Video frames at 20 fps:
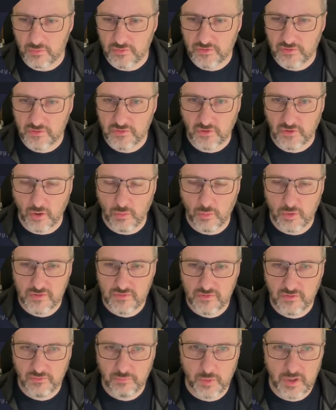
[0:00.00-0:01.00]
So I wonder if
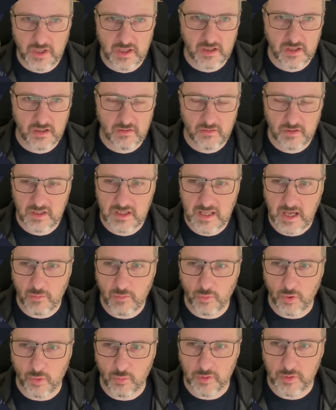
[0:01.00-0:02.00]
we can get what
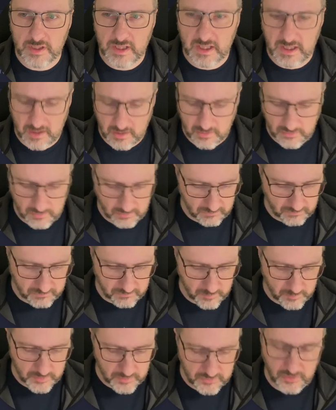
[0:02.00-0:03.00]
we need from the
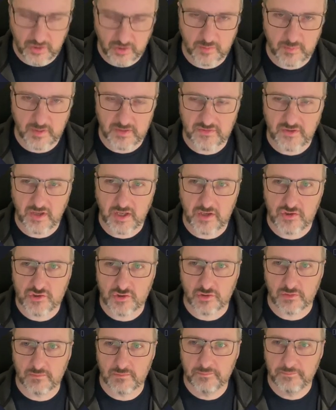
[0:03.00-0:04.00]
documentation
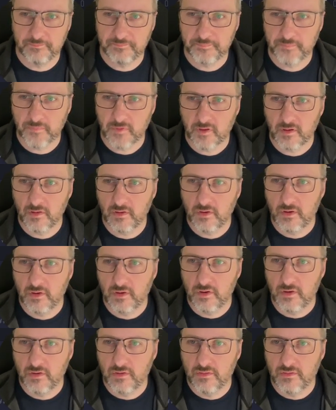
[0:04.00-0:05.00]

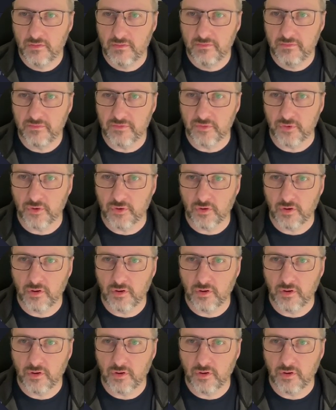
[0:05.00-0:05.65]
for